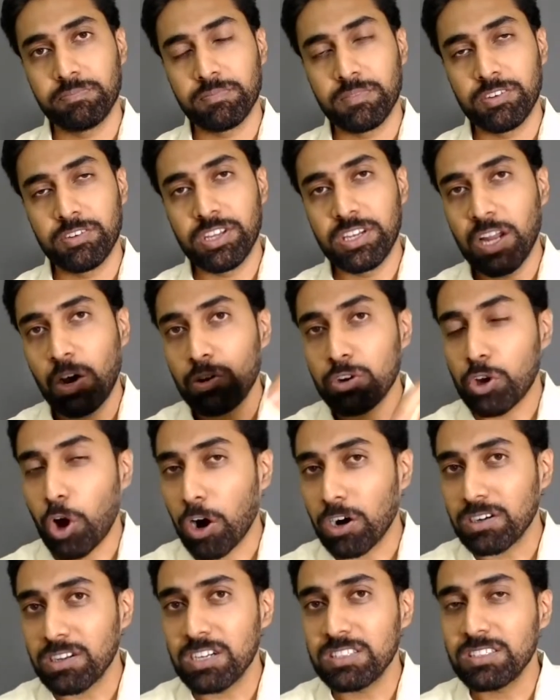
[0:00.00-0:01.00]
See, now
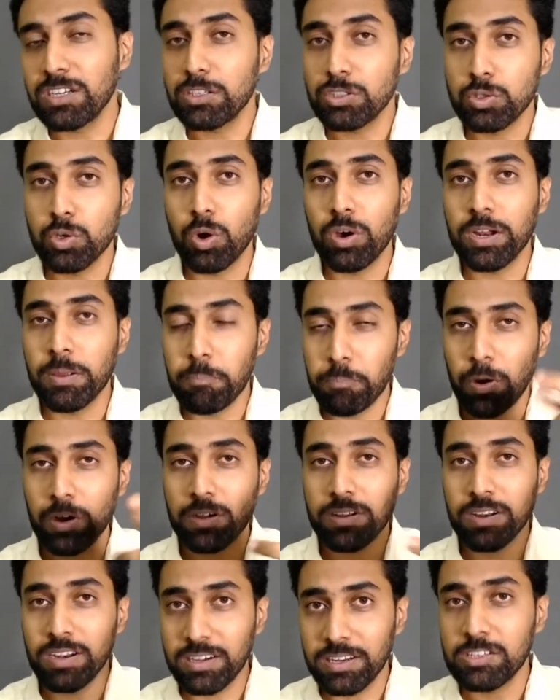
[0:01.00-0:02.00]
doctors are so
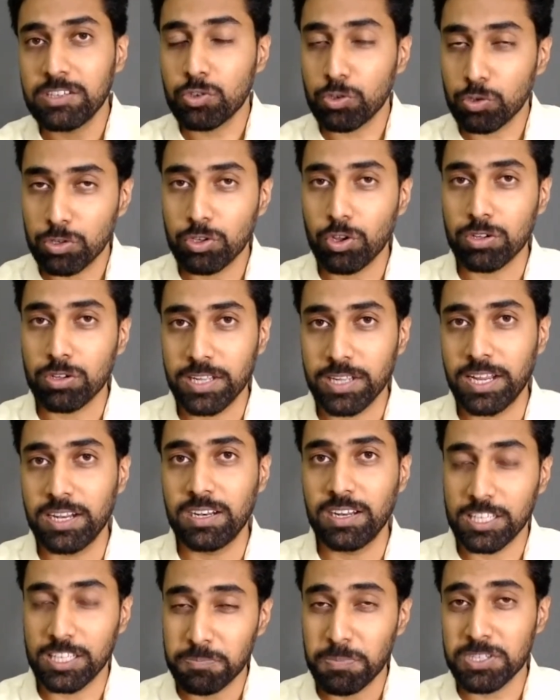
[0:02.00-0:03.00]
important in
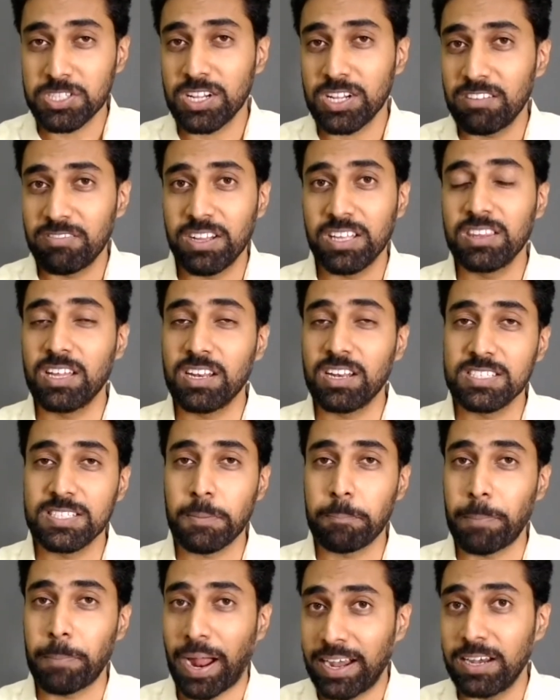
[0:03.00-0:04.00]
society, especially when there is a
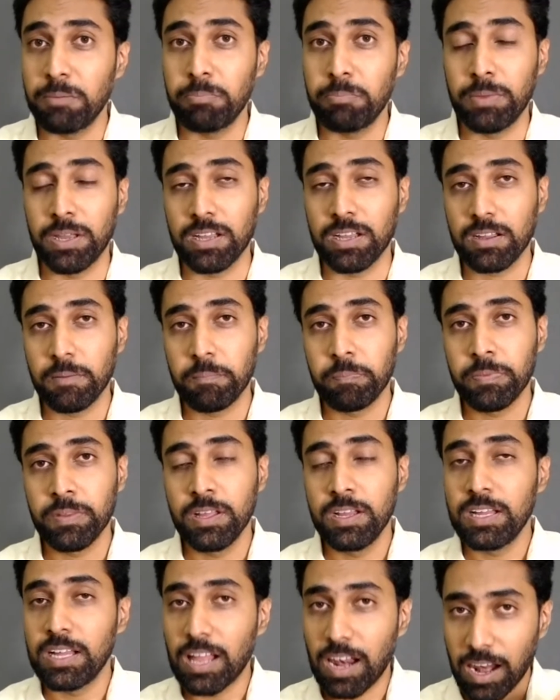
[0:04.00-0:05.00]
pandemic.
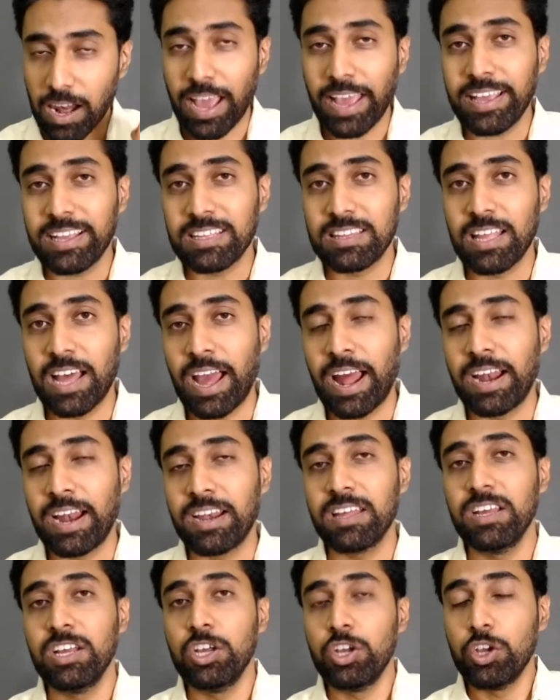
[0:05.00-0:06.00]
Like
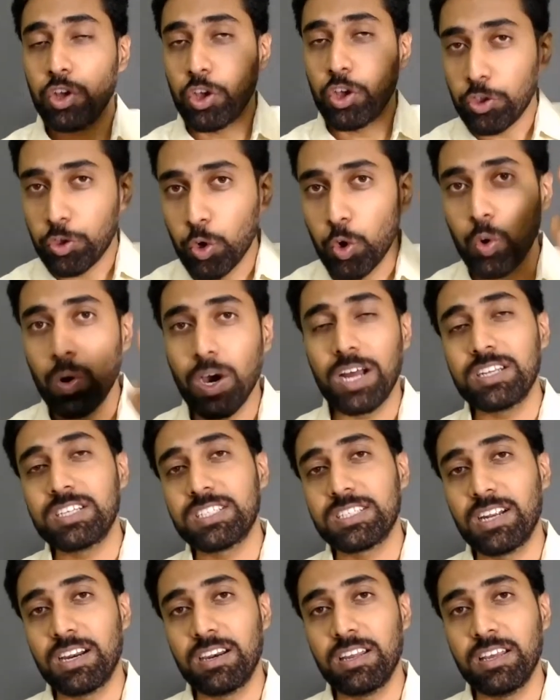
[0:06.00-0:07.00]
that, you are
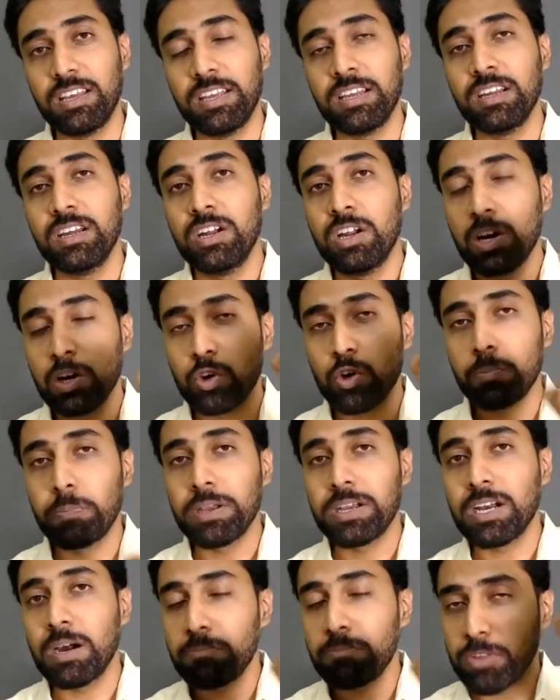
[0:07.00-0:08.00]
studying to
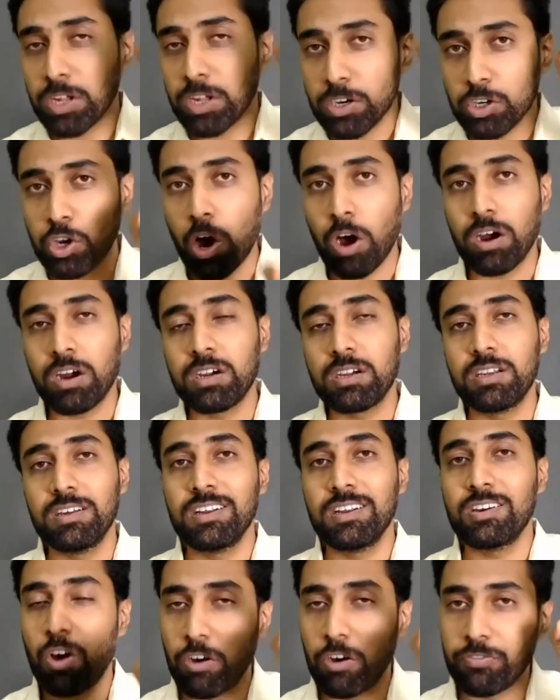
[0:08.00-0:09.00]
become the
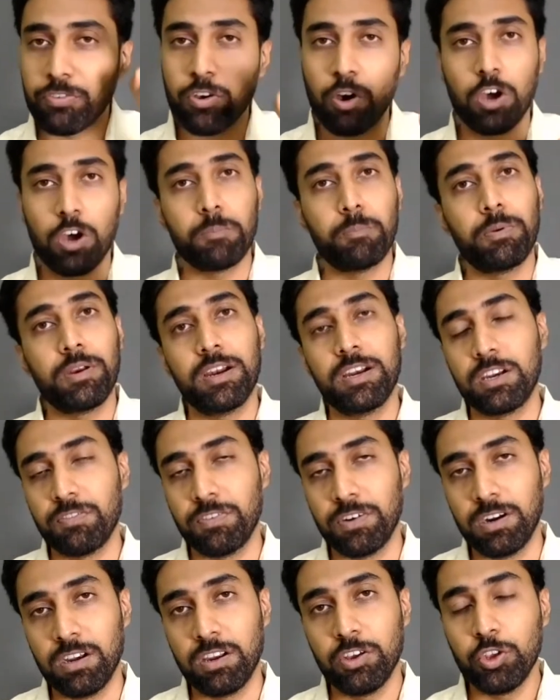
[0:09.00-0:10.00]
doctor of corporate
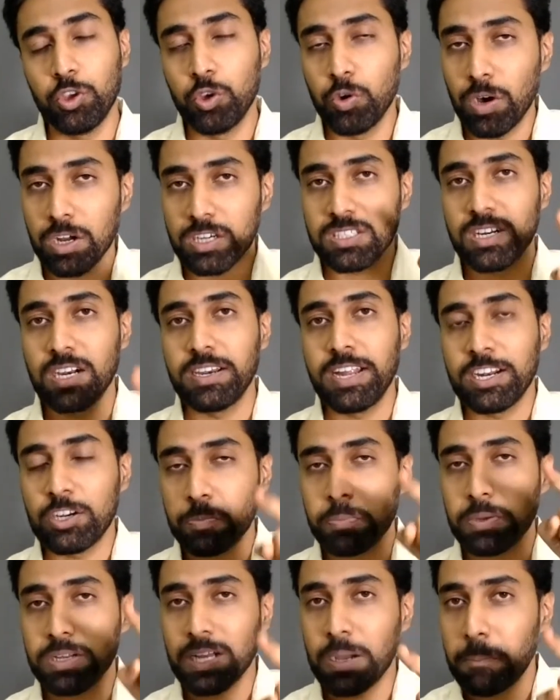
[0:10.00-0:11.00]
world. You are studying to
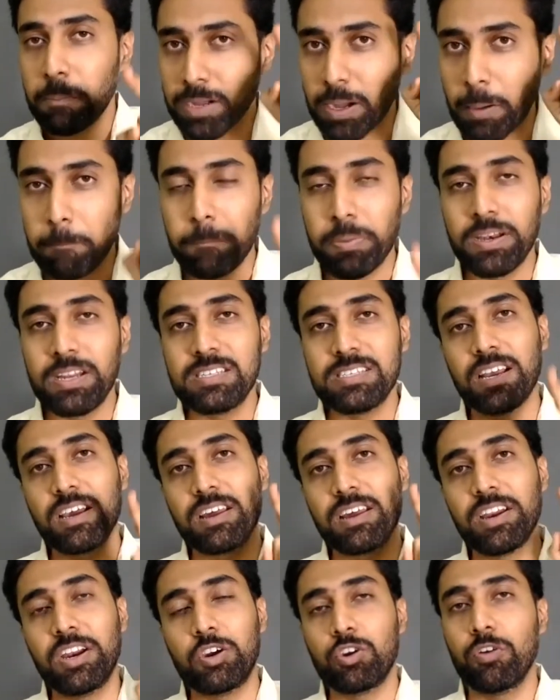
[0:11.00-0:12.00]
become company
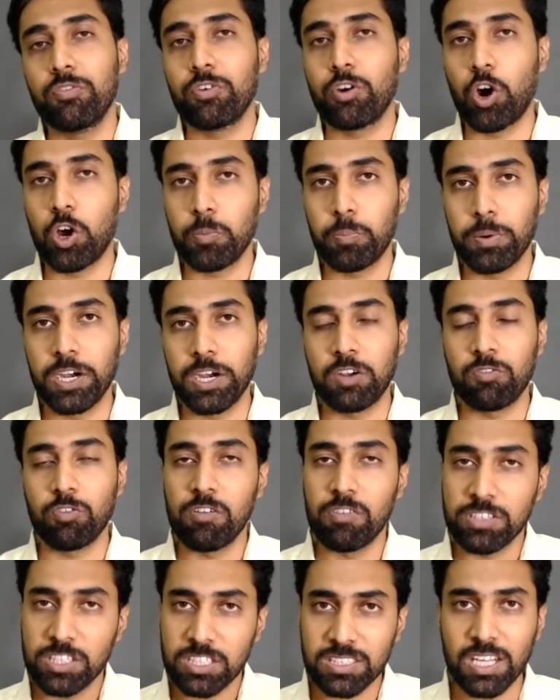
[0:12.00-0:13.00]
secretary of corporate world,
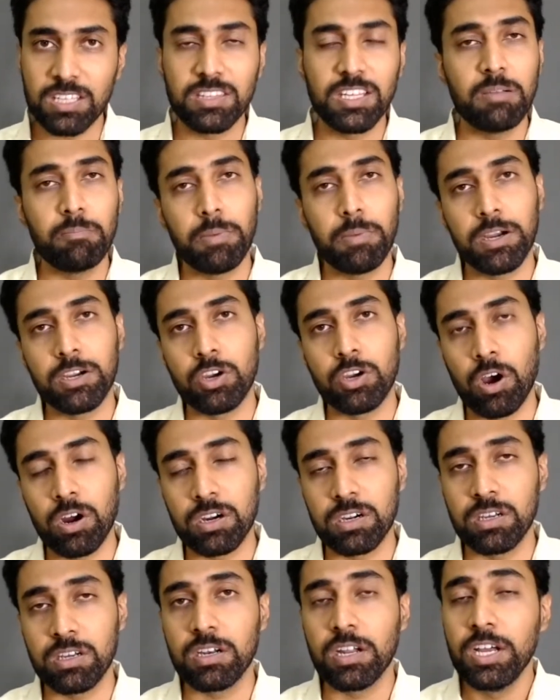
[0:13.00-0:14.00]
which is nothing but
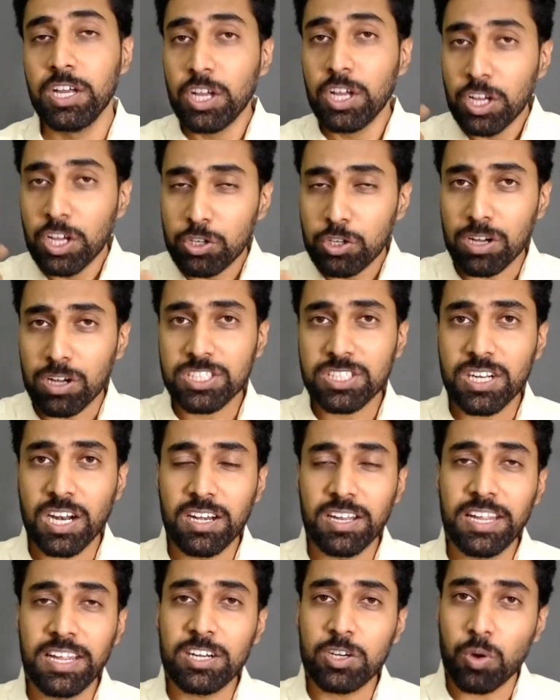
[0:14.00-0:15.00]
doctor. You are
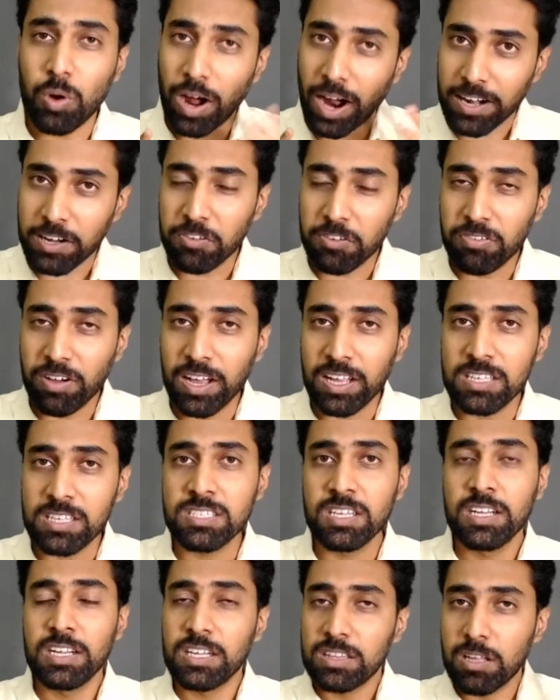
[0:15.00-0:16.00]
studying to advise
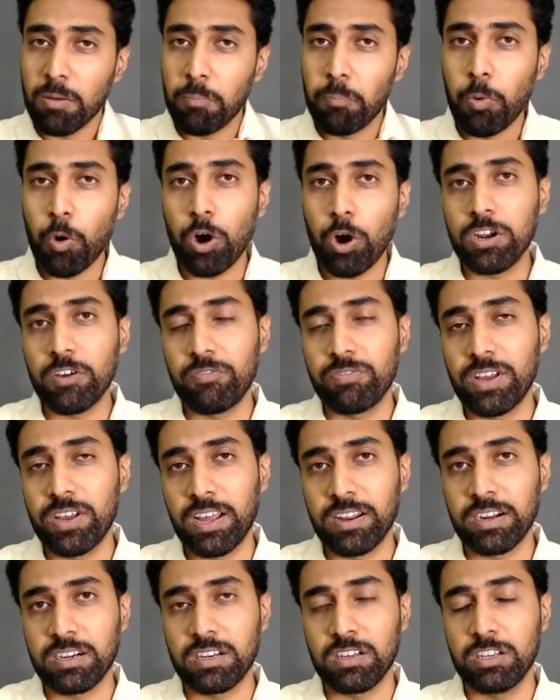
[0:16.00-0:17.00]
the board of
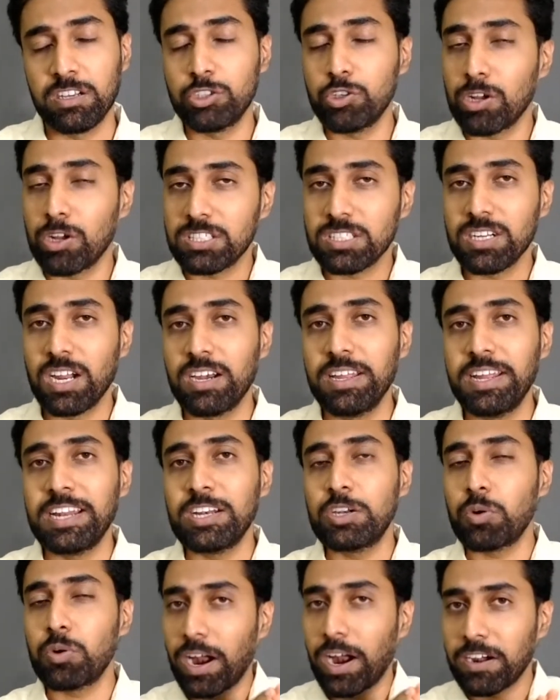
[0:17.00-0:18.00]
directors. You are studying
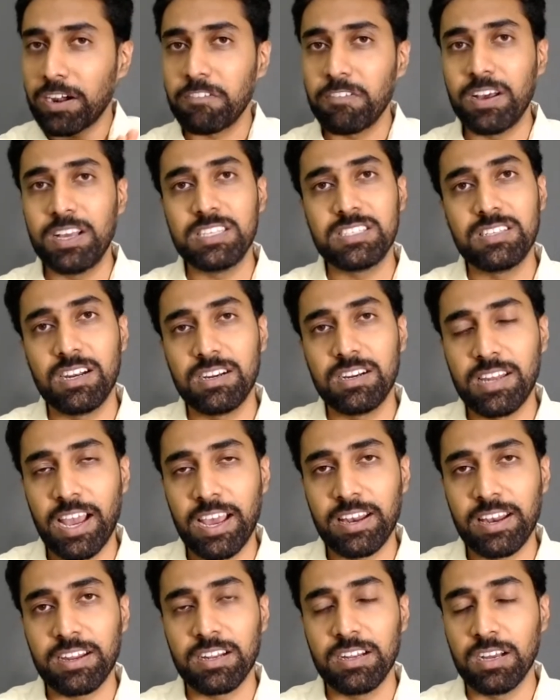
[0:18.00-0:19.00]
to advise
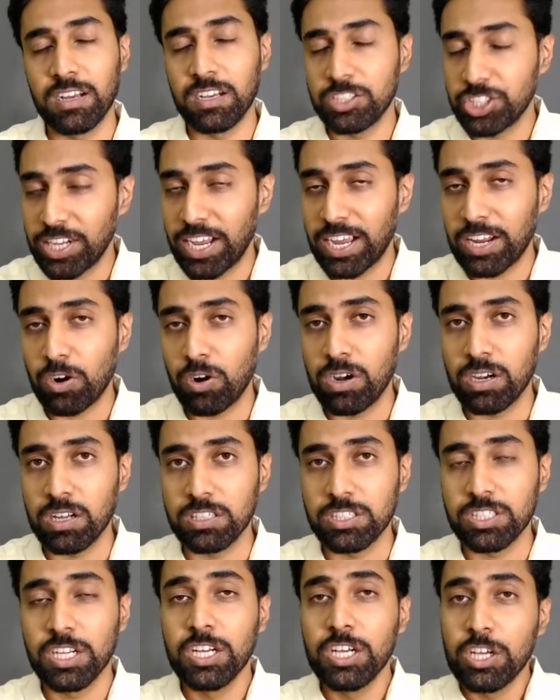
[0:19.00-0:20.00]
the shareholders.